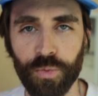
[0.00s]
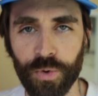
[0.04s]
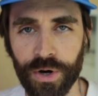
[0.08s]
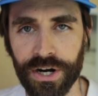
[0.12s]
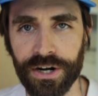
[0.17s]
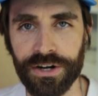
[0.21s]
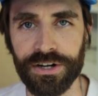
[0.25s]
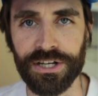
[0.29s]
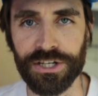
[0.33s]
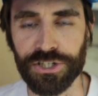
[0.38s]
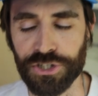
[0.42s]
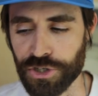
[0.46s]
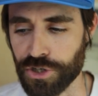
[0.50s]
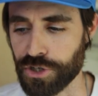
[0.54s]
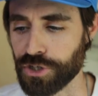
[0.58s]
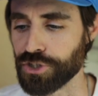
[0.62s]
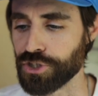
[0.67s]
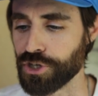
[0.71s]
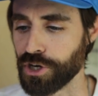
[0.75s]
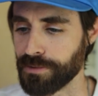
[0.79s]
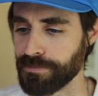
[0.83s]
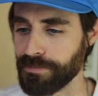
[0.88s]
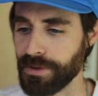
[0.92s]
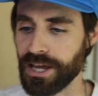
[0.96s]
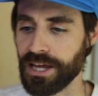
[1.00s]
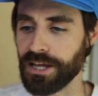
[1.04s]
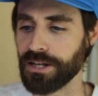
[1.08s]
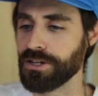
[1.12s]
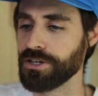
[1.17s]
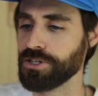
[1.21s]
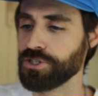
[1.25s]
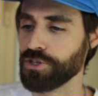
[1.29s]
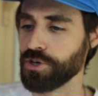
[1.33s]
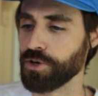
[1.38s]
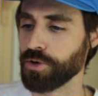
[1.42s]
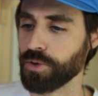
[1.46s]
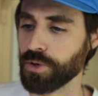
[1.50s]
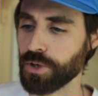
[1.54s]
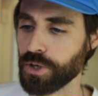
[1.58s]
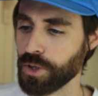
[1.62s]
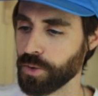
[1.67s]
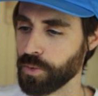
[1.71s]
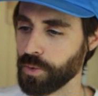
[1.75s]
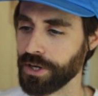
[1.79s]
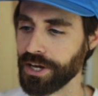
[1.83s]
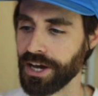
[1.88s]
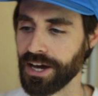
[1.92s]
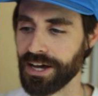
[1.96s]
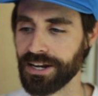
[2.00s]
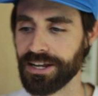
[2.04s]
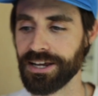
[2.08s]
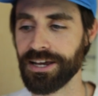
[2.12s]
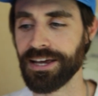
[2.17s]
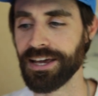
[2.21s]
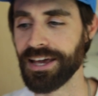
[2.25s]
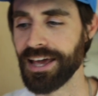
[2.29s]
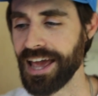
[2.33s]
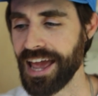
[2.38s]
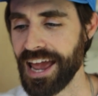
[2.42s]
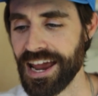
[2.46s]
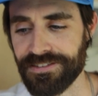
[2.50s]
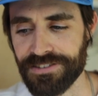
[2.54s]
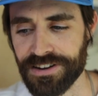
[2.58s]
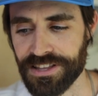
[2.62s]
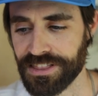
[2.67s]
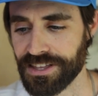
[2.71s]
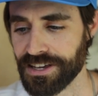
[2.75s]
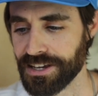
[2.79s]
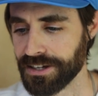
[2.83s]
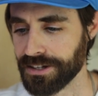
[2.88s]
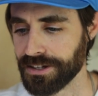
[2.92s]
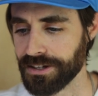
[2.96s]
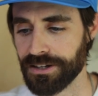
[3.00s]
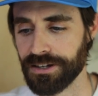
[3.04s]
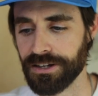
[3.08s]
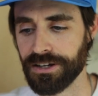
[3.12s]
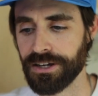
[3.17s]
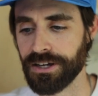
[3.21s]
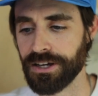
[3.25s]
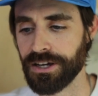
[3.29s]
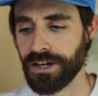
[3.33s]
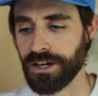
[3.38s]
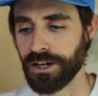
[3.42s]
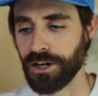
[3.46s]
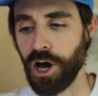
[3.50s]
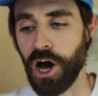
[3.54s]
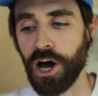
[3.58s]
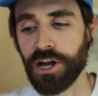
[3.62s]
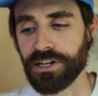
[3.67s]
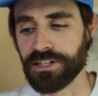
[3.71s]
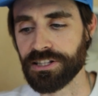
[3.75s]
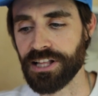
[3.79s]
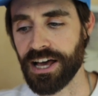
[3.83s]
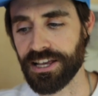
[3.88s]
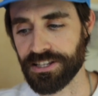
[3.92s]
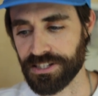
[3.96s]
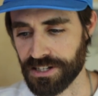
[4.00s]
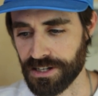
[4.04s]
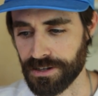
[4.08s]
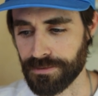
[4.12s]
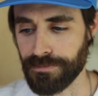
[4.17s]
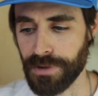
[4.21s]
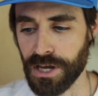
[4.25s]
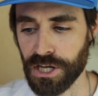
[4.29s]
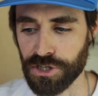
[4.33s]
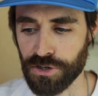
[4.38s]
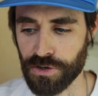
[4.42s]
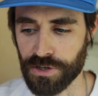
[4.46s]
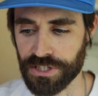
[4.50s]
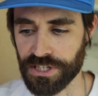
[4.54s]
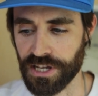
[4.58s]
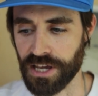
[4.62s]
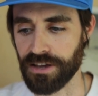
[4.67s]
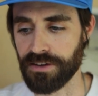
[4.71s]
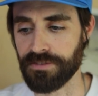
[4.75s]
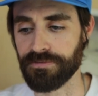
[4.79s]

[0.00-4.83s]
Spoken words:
where his goods are made. So we got everything. Cotton elastic, made in USA.